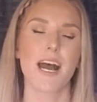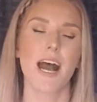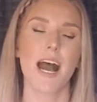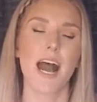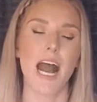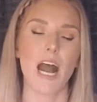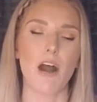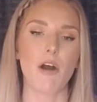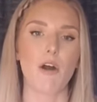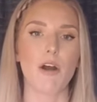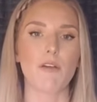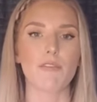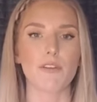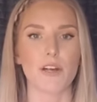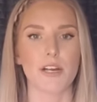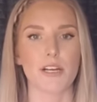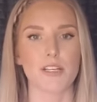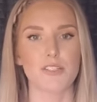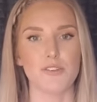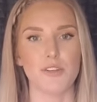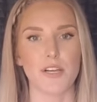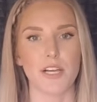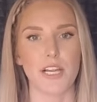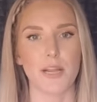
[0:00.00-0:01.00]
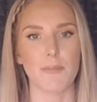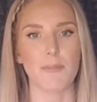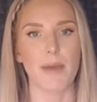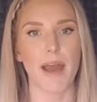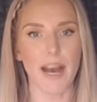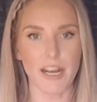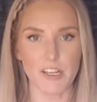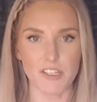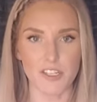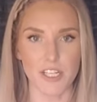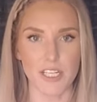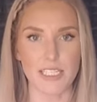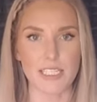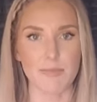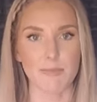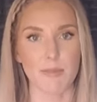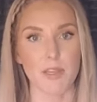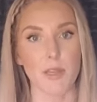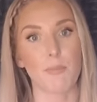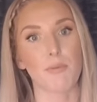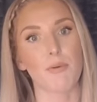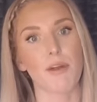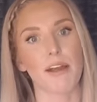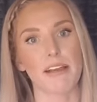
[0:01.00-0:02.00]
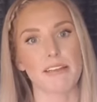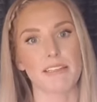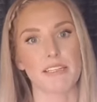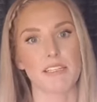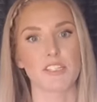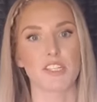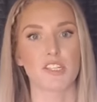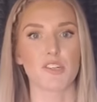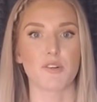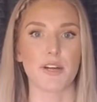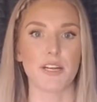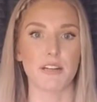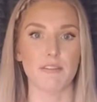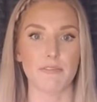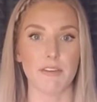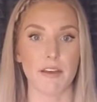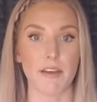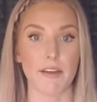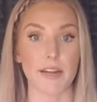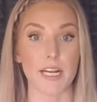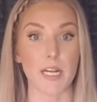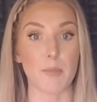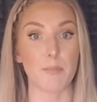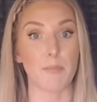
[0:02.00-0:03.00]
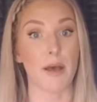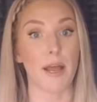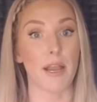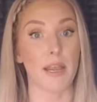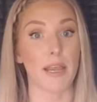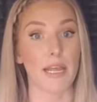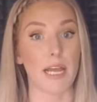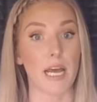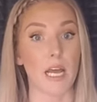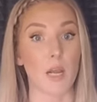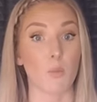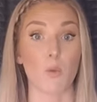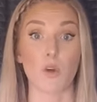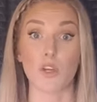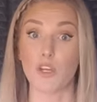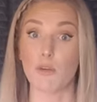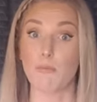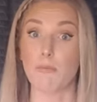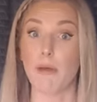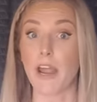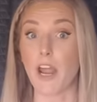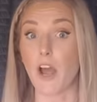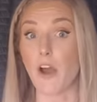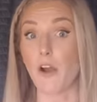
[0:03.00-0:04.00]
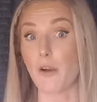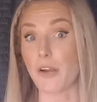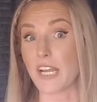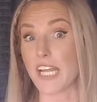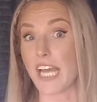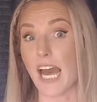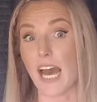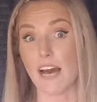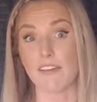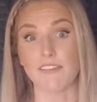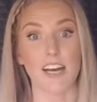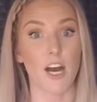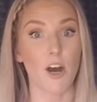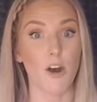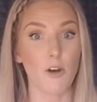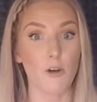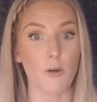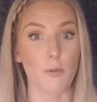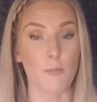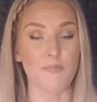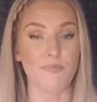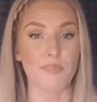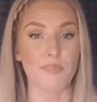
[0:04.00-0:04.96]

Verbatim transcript: However, as you can imagine, some of the prices are going to vary depending on what you might already have at home.